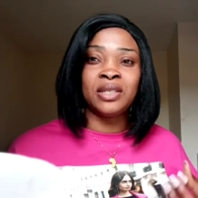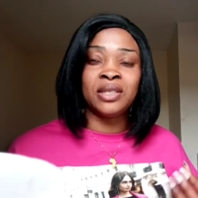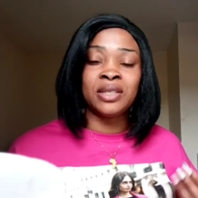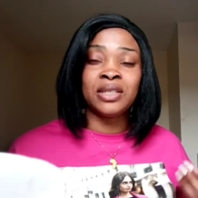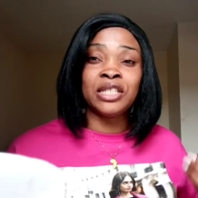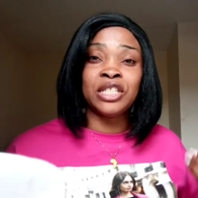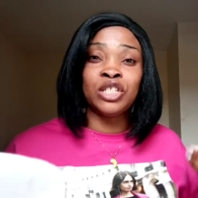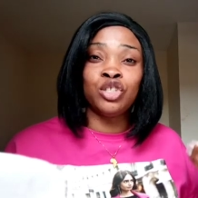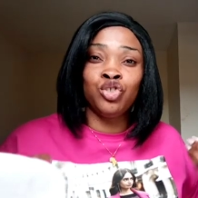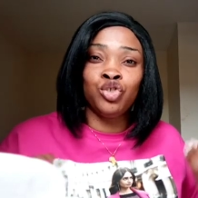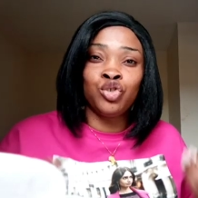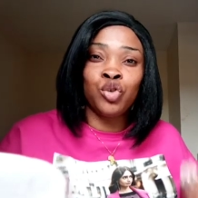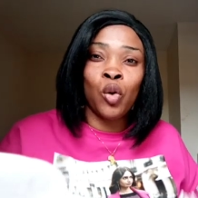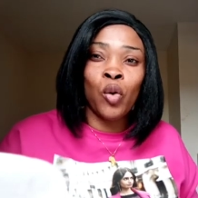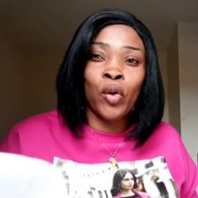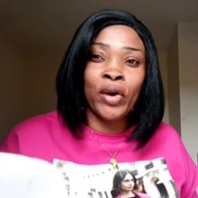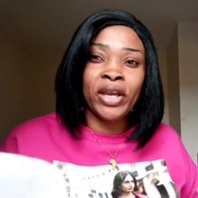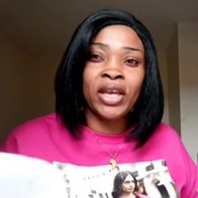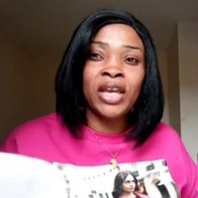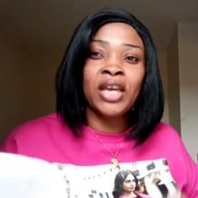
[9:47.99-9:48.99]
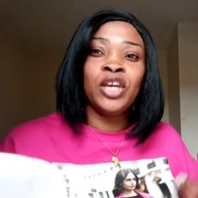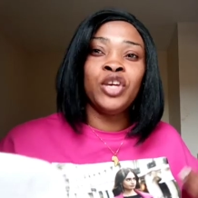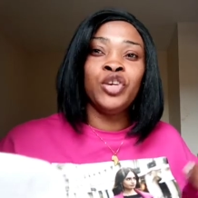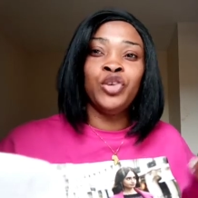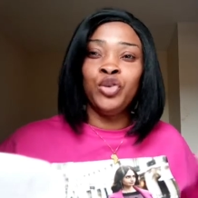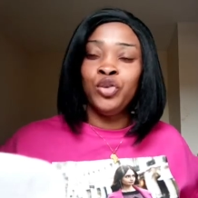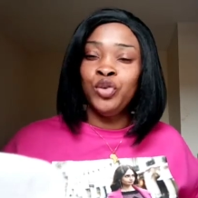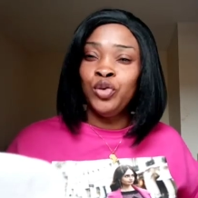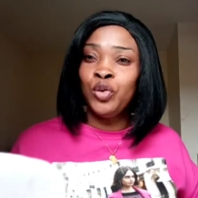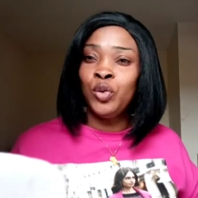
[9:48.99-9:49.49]
is the joy,
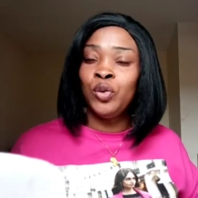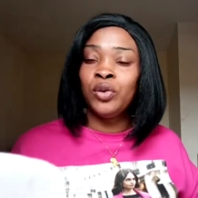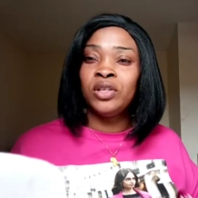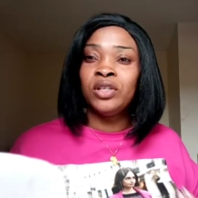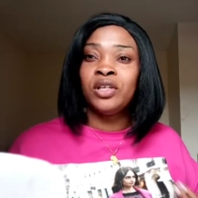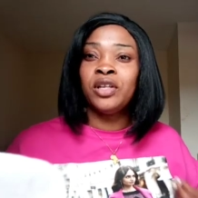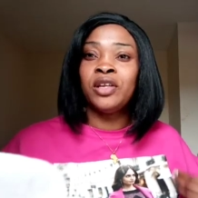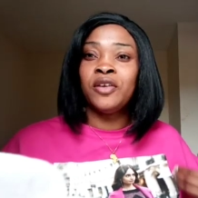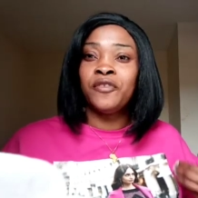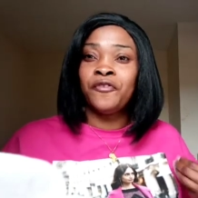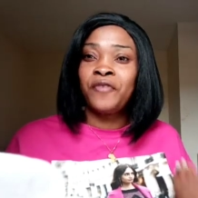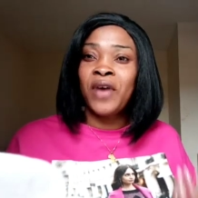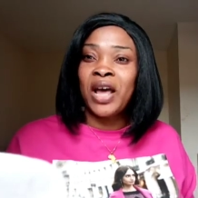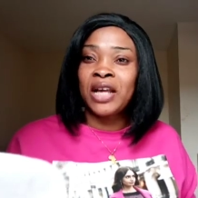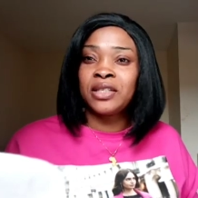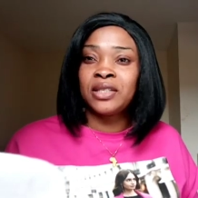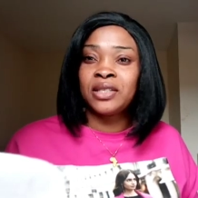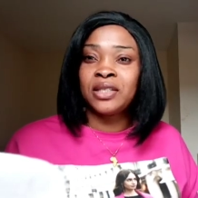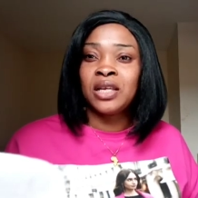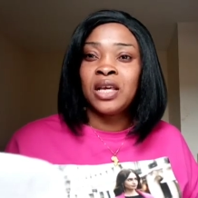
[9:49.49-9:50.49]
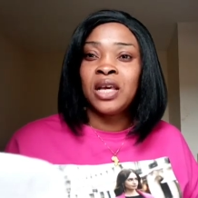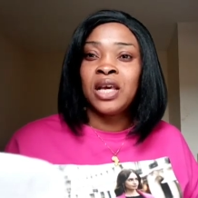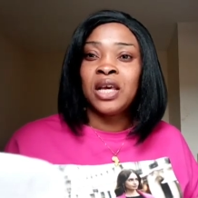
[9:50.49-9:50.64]
you know, the fact